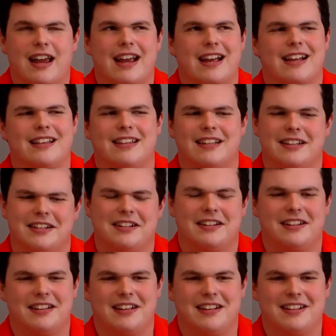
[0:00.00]
And
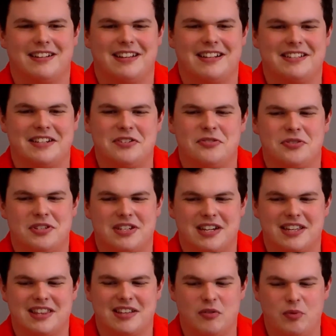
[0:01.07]
it's
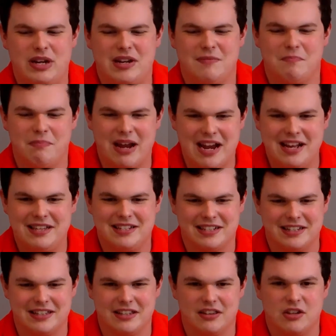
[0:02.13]
interesting that we
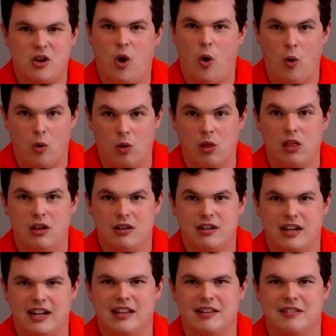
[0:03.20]
abandoned cole
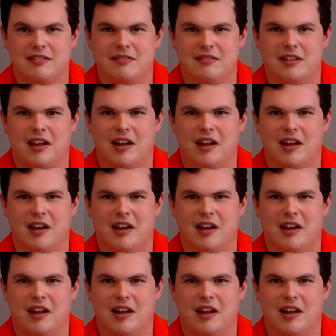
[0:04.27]
in